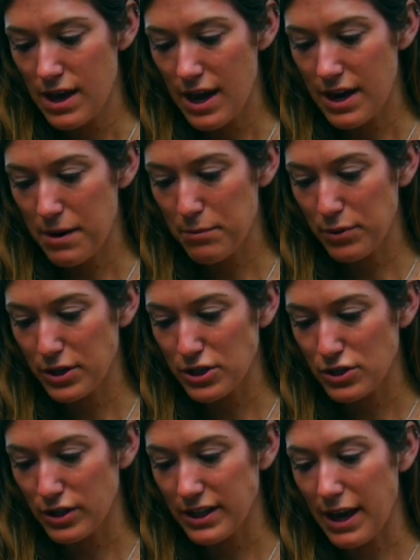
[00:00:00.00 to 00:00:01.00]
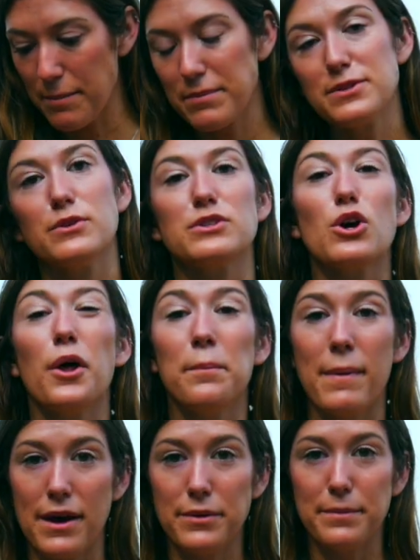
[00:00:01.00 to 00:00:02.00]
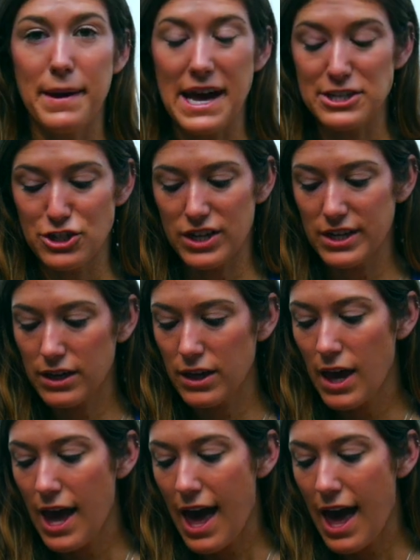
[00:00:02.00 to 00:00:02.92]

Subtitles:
And I'm pretty sure, yep. So it's called Mountain Magic.